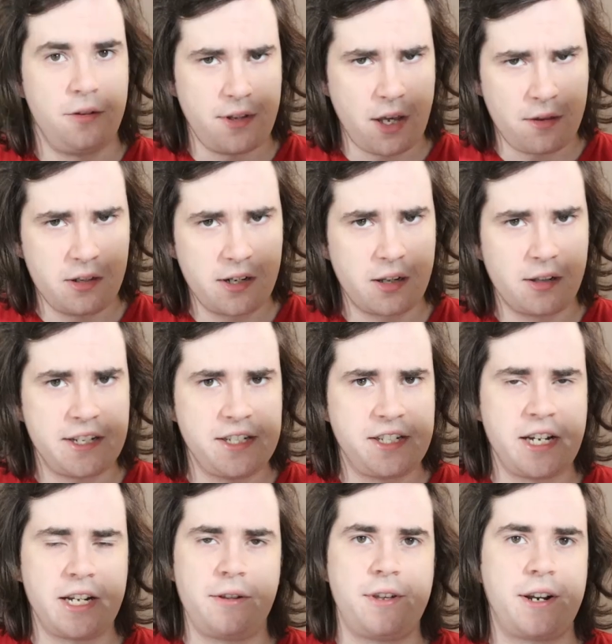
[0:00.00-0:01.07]
Another little
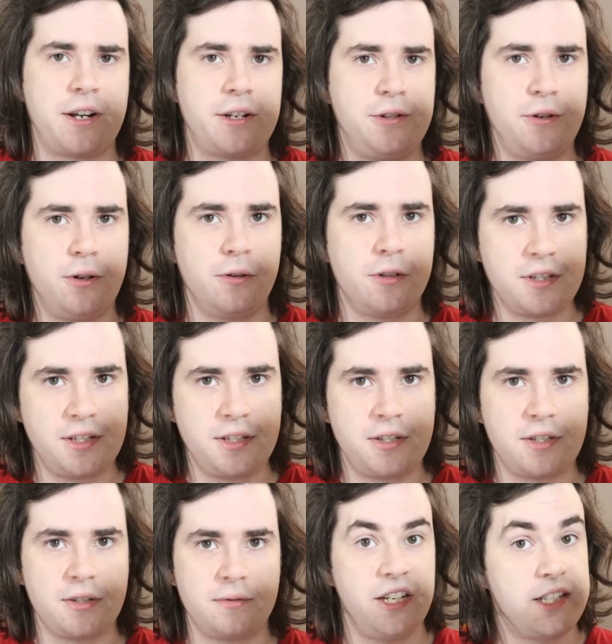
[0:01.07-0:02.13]
detail that I
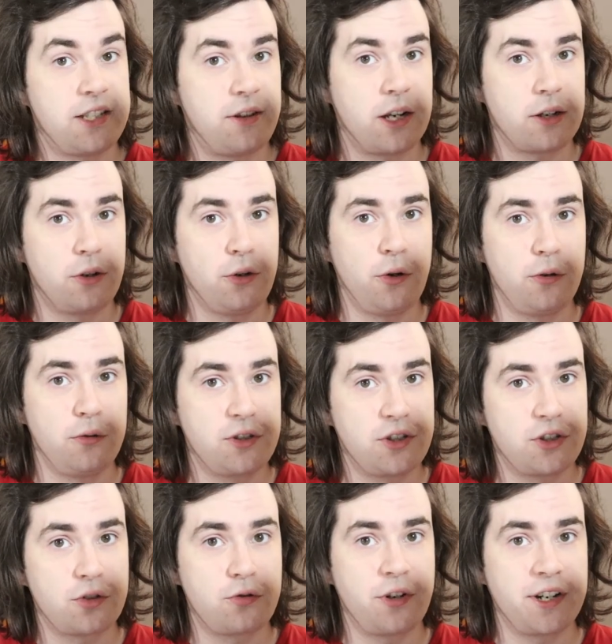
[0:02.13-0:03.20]
noticed is that low
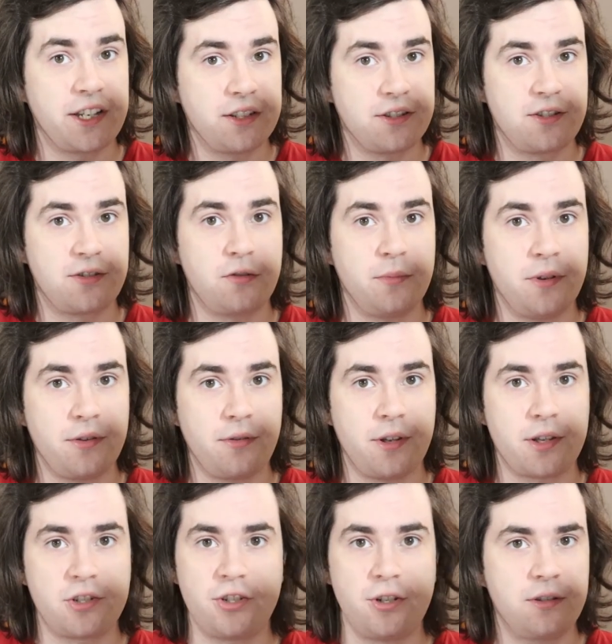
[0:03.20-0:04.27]
string instrument
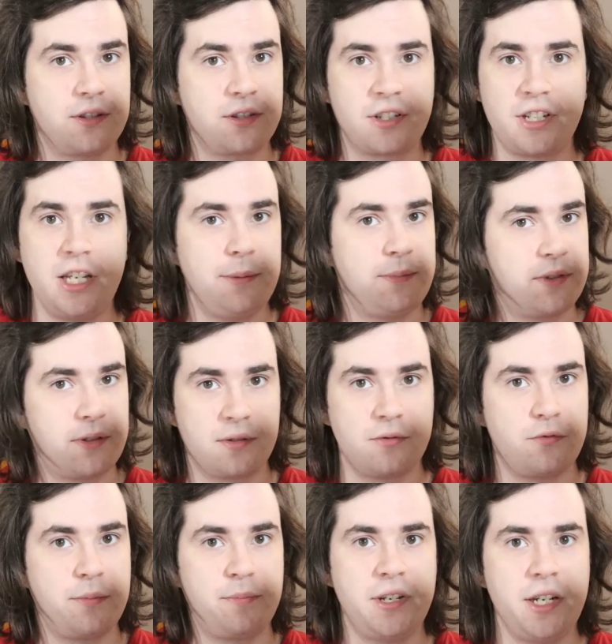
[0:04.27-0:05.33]
that just keeps
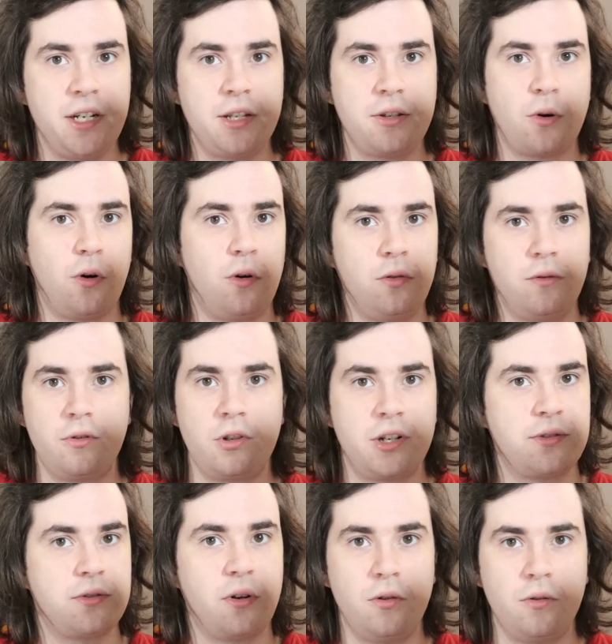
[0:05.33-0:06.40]
repeating over
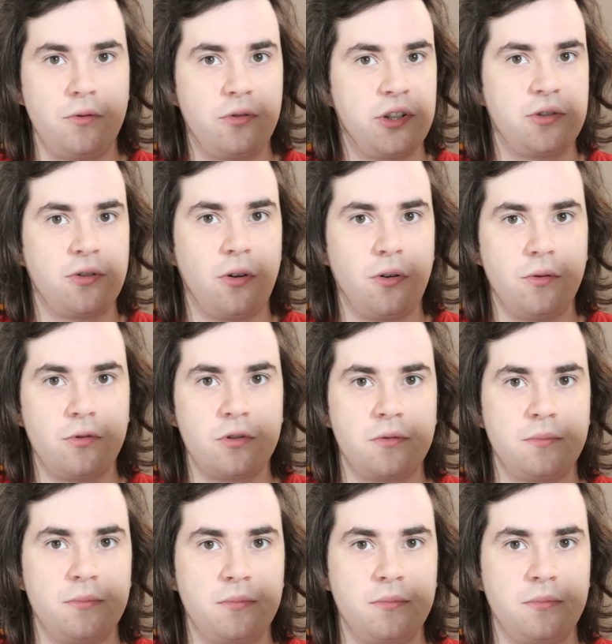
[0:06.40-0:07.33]
and over and over.